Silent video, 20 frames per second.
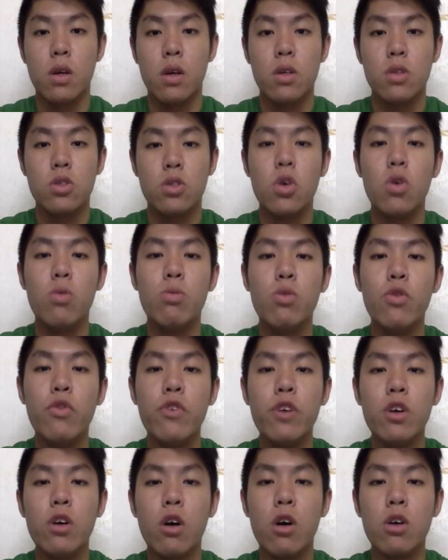So
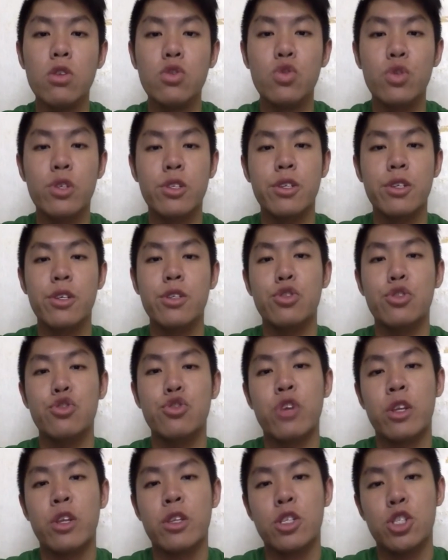moving on to the third
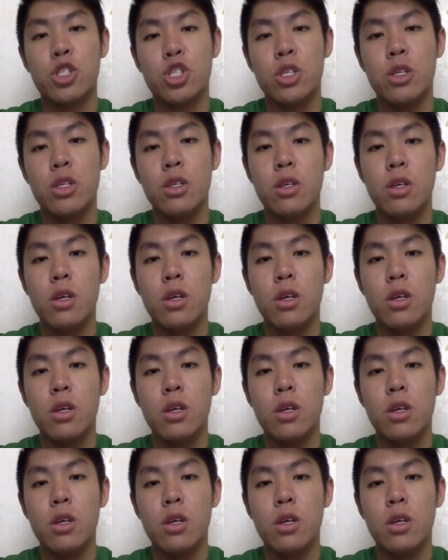strategy,